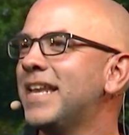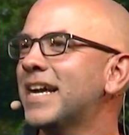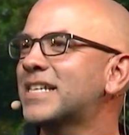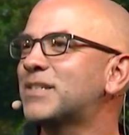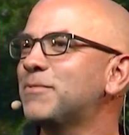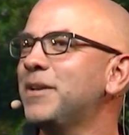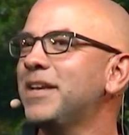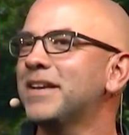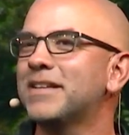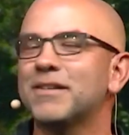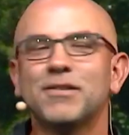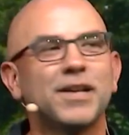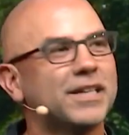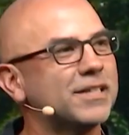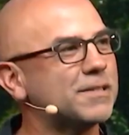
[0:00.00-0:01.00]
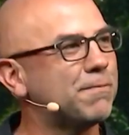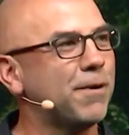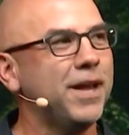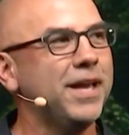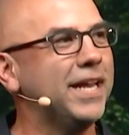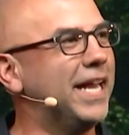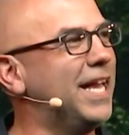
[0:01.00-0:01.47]
The next week, they're like, Let's
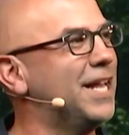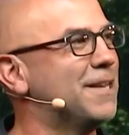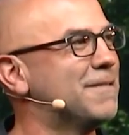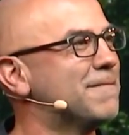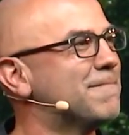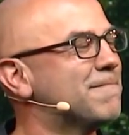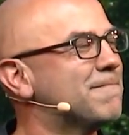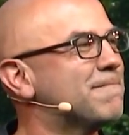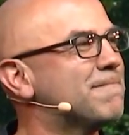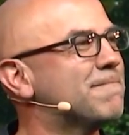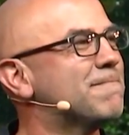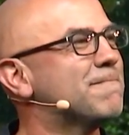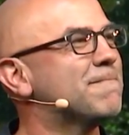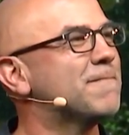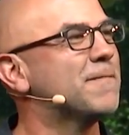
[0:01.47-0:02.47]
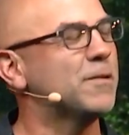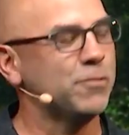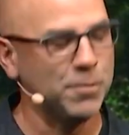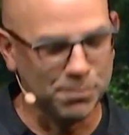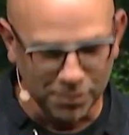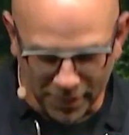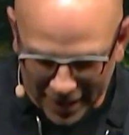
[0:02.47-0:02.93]
pray again.
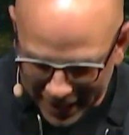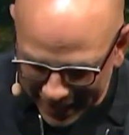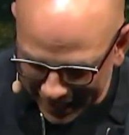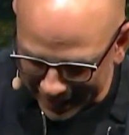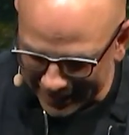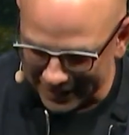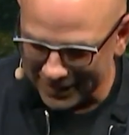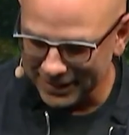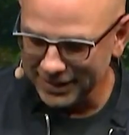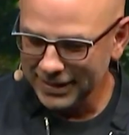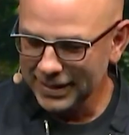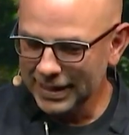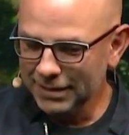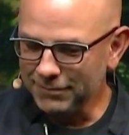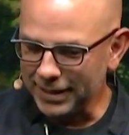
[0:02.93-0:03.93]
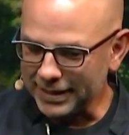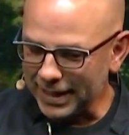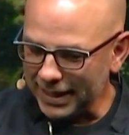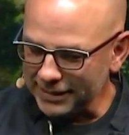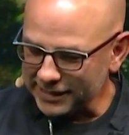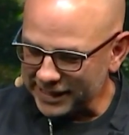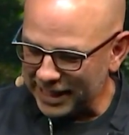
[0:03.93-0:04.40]
We prayed. My like,
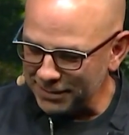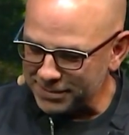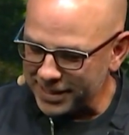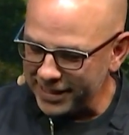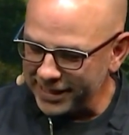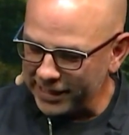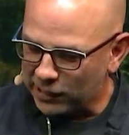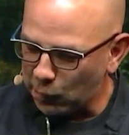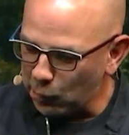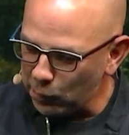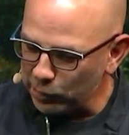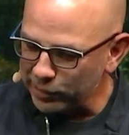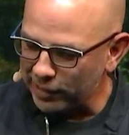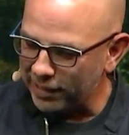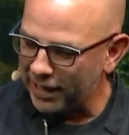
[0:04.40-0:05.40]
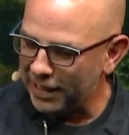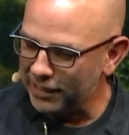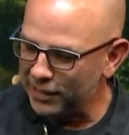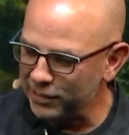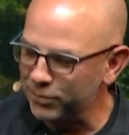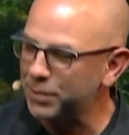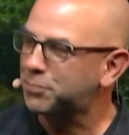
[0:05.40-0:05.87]
guys, it keeps getting colder. How
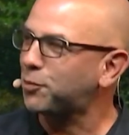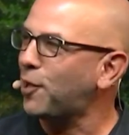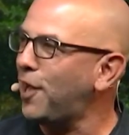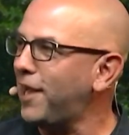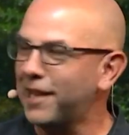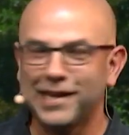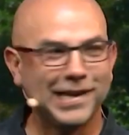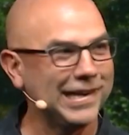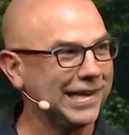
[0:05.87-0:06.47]
long do we pray?